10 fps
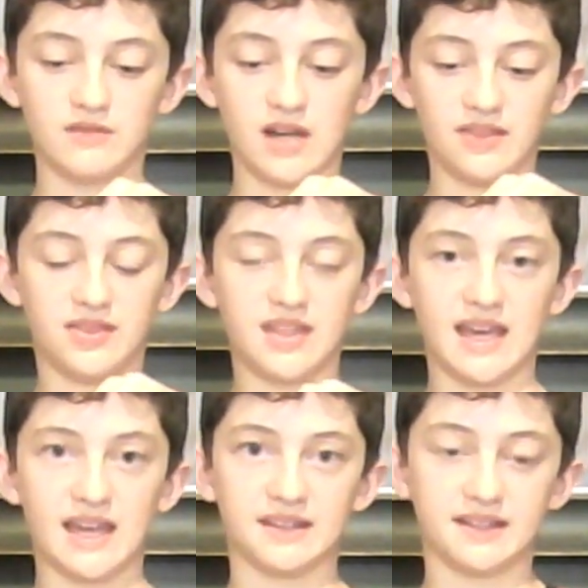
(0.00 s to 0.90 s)
Right,
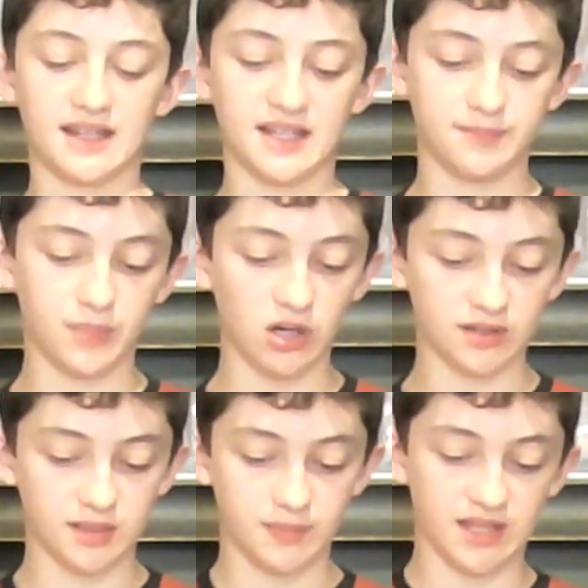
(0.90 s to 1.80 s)
this is
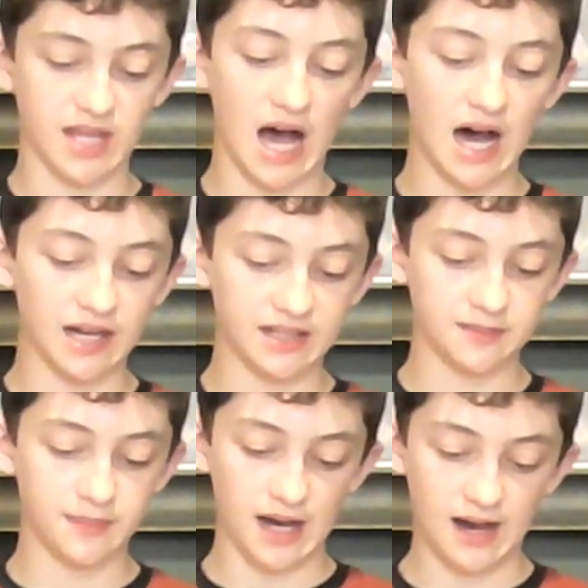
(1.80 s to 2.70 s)
possibly the
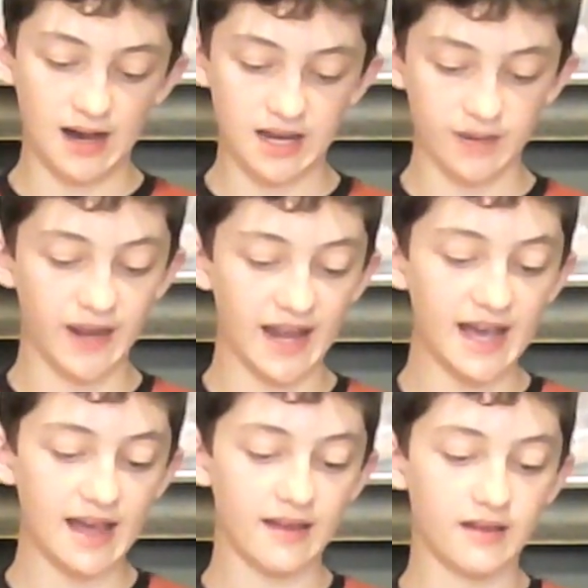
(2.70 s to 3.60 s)
hardest part in a
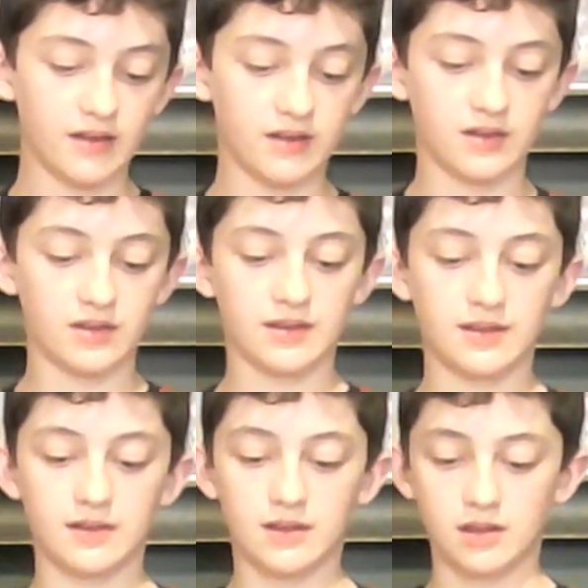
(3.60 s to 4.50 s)
minute.
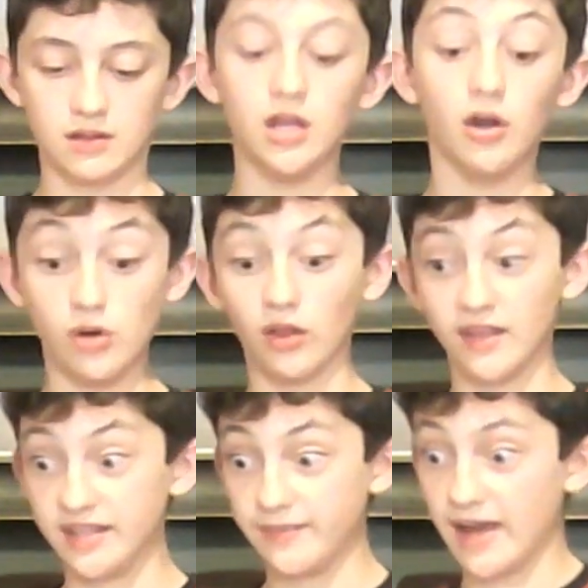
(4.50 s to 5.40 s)
No, not
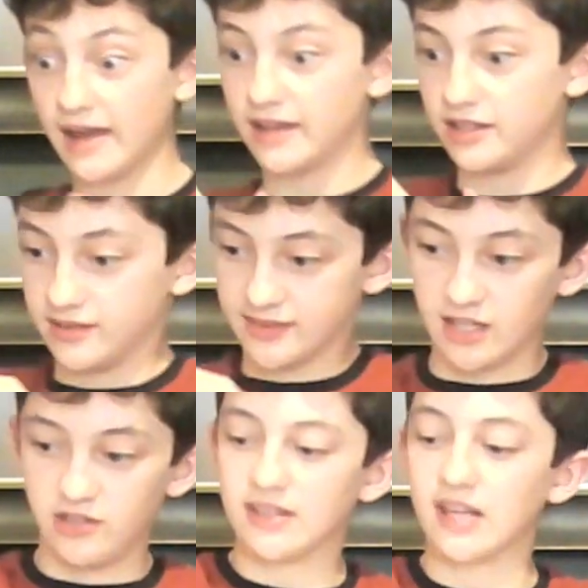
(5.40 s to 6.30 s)
this bit.
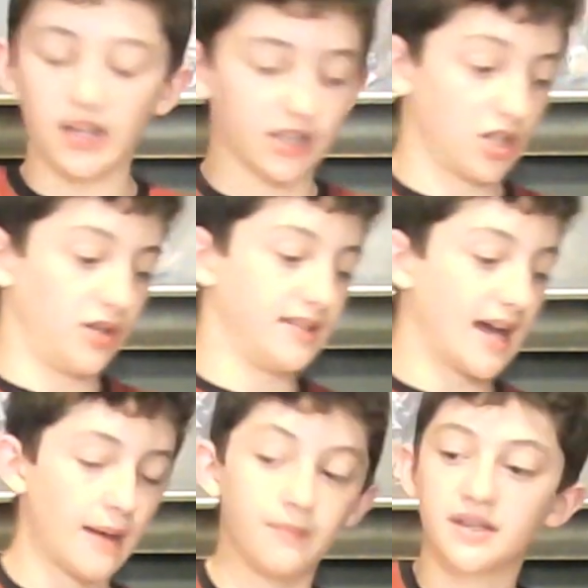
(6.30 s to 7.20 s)
Then you just cut the gluing
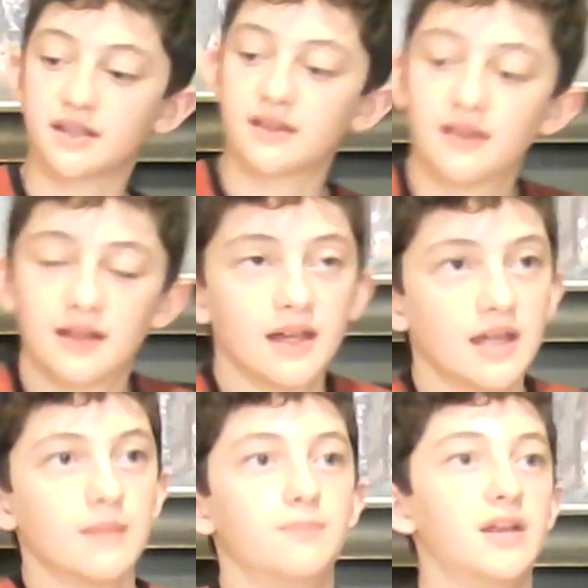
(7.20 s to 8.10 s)
tabs.
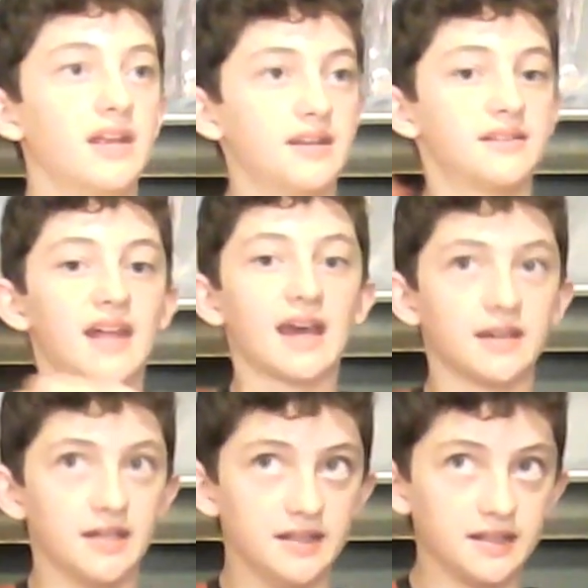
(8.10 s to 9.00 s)
But in a
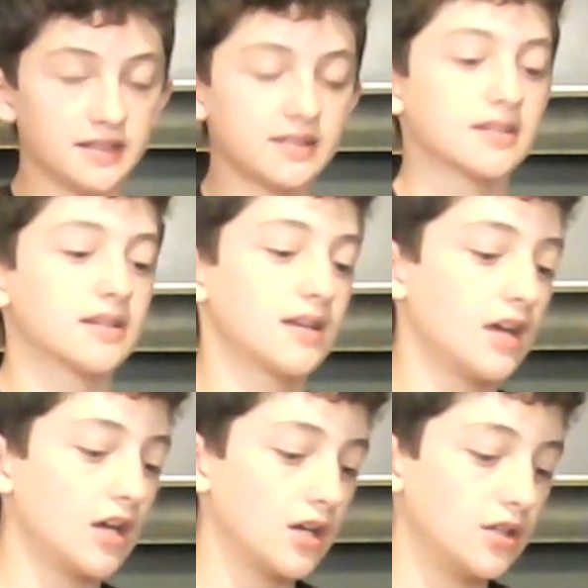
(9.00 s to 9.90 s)
second,
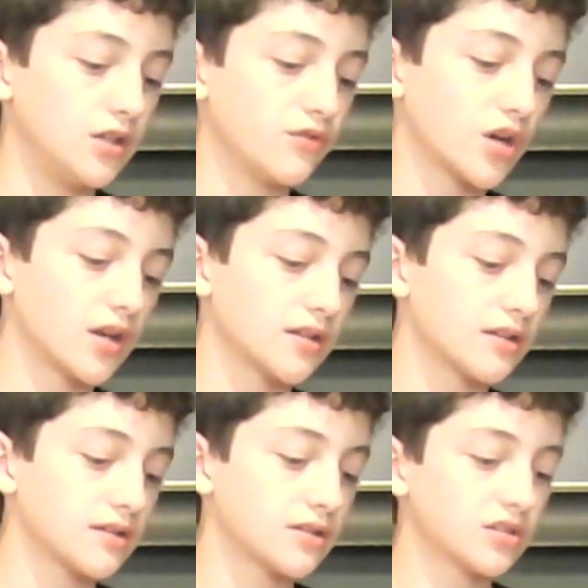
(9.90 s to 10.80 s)
you've got
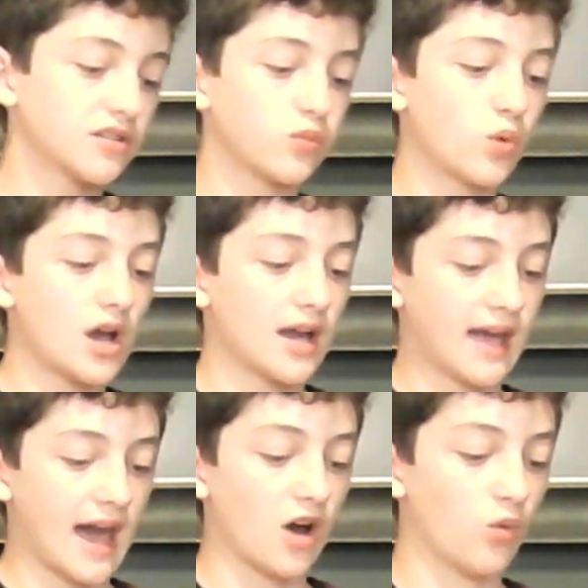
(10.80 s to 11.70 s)
to sort of work
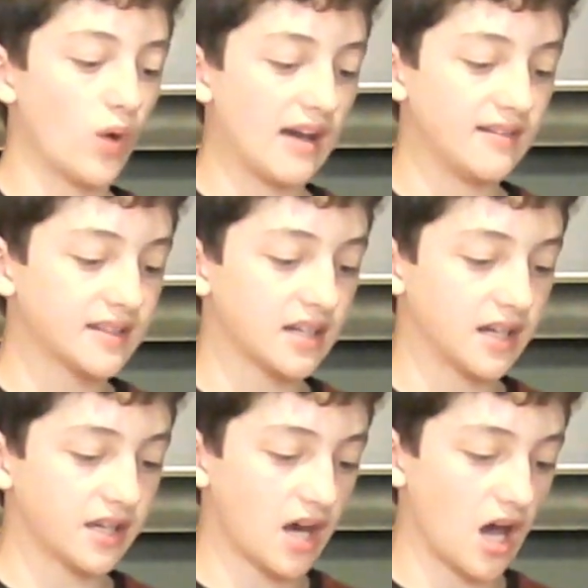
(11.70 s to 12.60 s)
out where it's
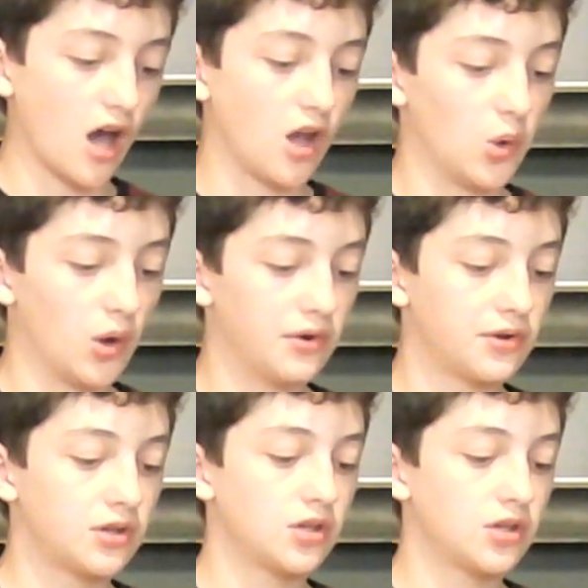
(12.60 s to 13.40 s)
going to go